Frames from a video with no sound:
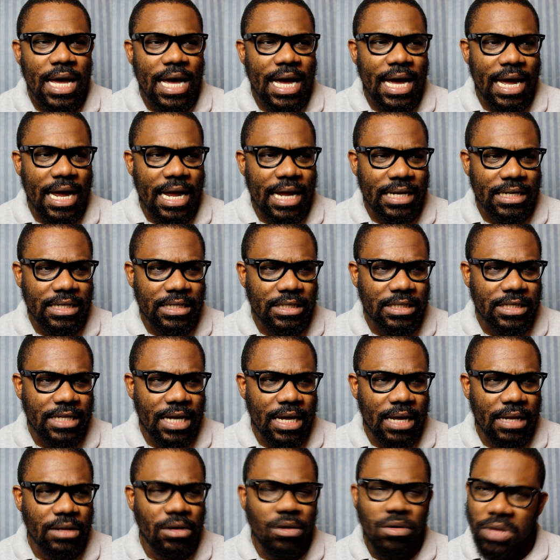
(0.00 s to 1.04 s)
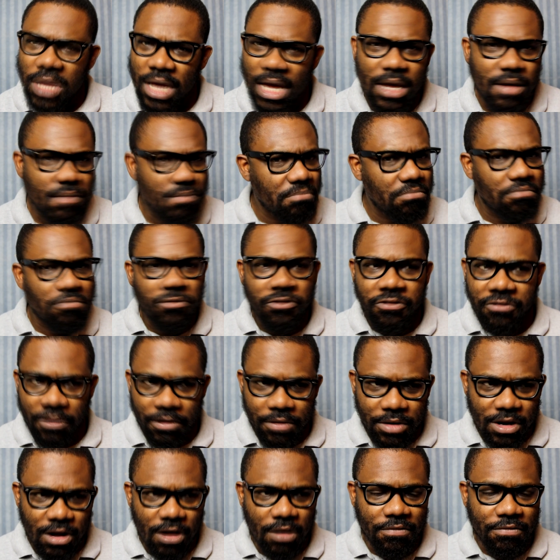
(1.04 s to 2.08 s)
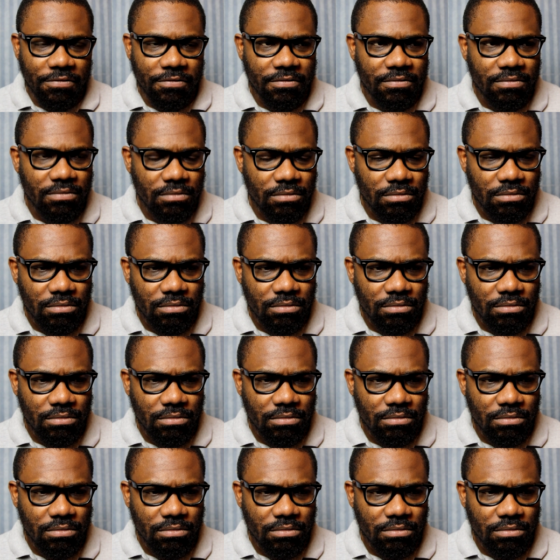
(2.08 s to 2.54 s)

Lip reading: and okay, fair enough.